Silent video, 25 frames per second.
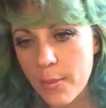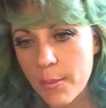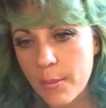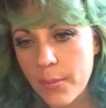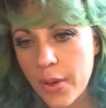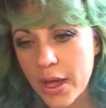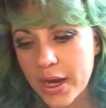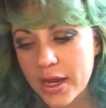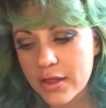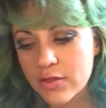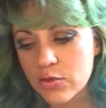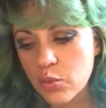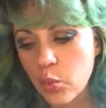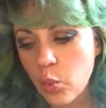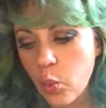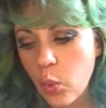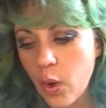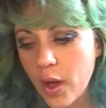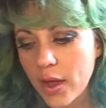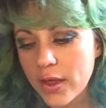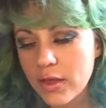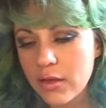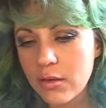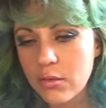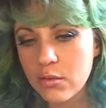But it's
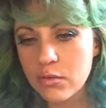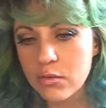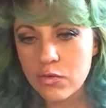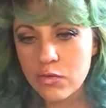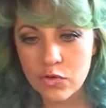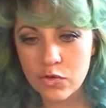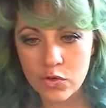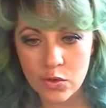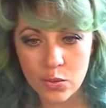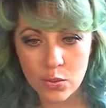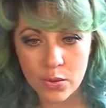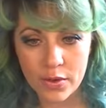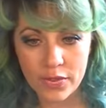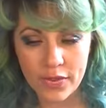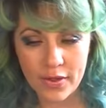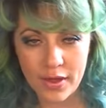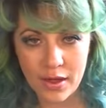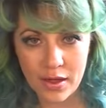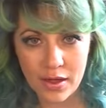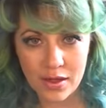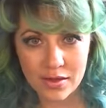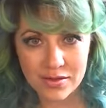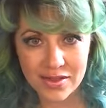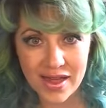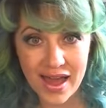what you do with it,
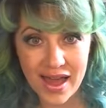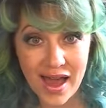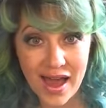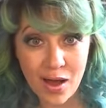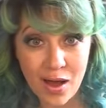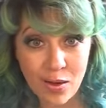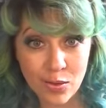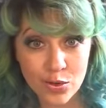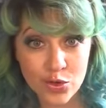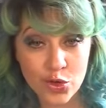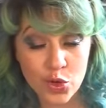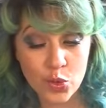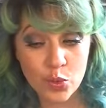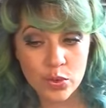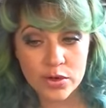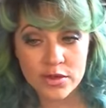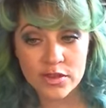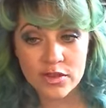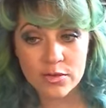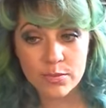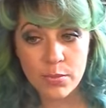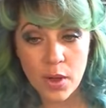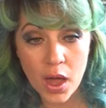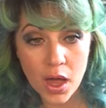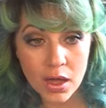it's how you
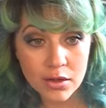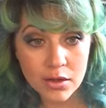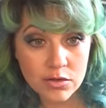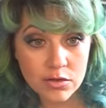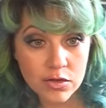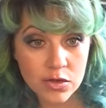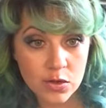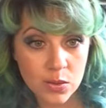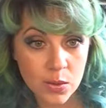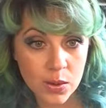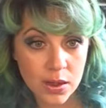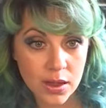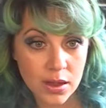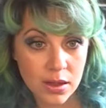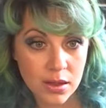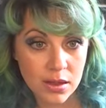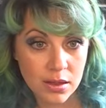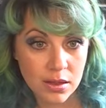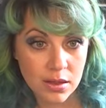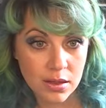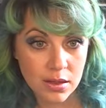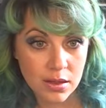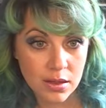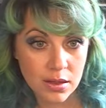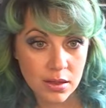respond to it.
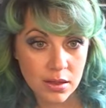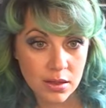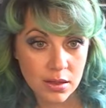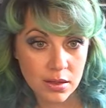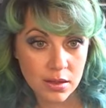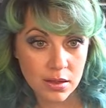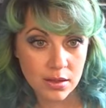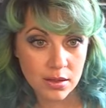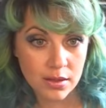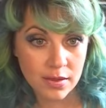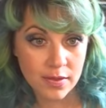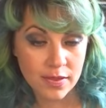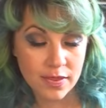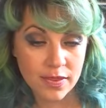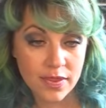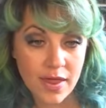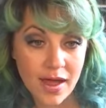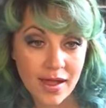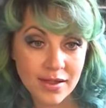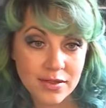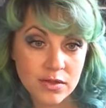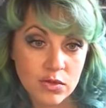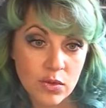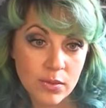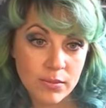
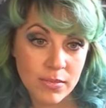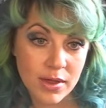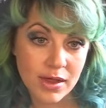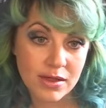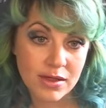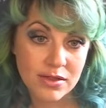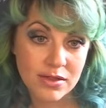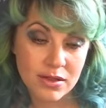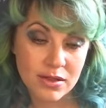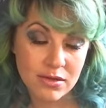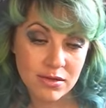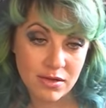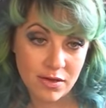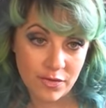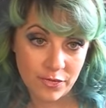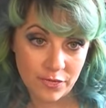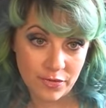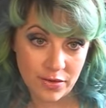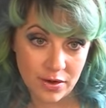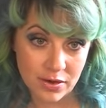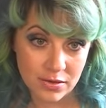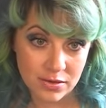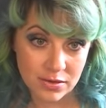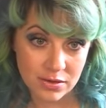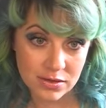That's what makes the
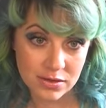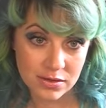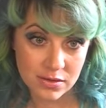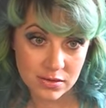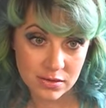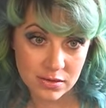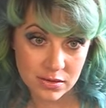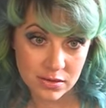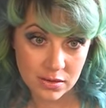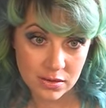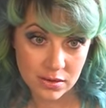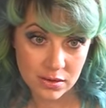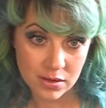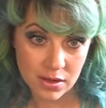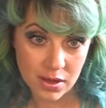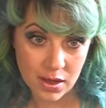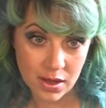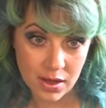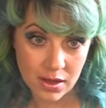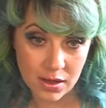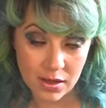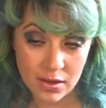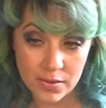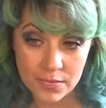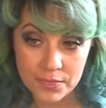difference.
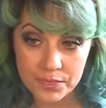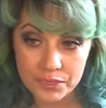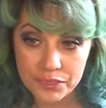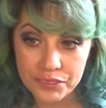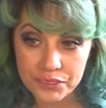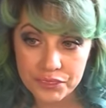Okay?